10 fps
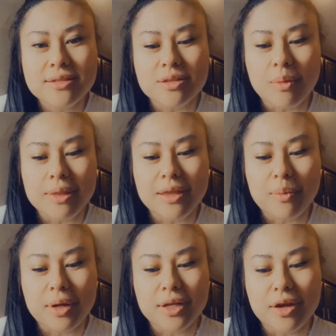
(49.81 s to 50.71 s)
So I
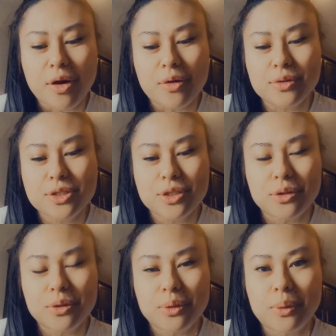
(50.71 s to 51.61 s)
think we're gonna go
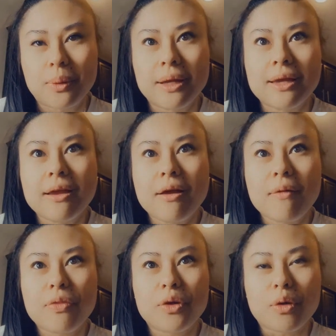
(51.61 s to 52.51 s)
to
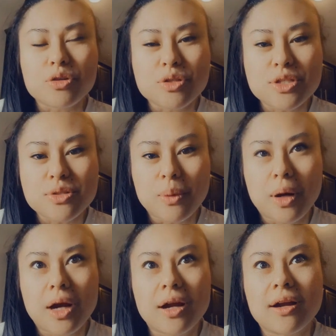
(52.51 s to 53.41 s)
the grocery
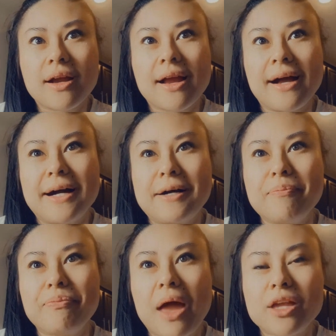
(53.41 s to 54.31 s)
store.
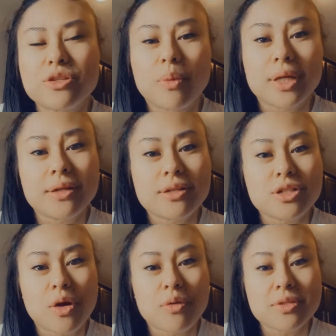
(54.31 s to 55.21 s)
I do wanna
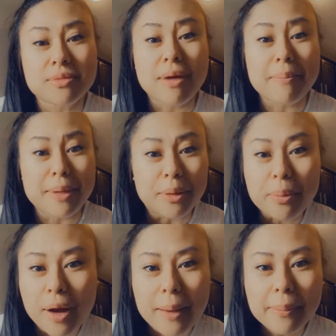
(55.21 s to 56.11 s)
show some of my meal
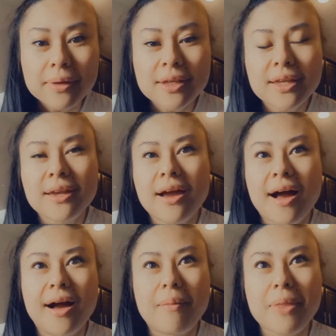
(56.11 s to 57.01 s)
prep
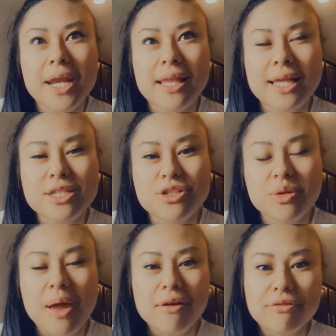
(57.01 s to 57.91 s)
that I like to
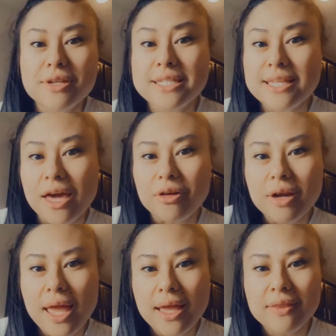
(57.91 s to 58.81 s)
do every
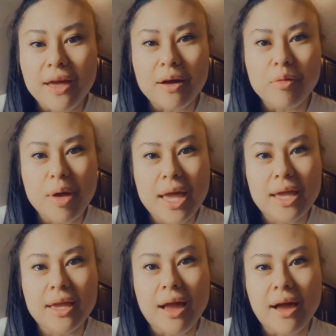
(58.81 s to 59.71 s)
Saturday. That
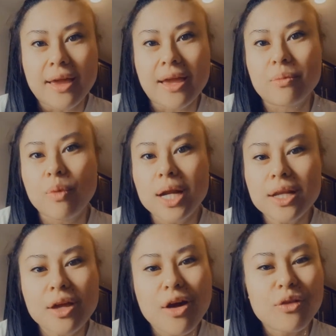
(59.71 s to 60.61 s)
way I am ready
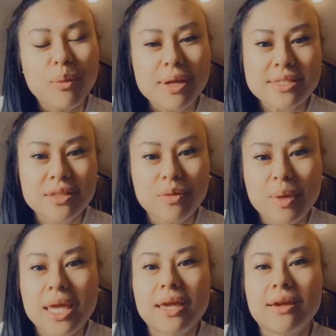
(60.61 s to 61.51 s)
to go the rest of the
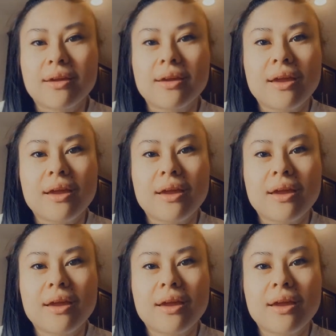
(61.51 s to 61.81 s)
week.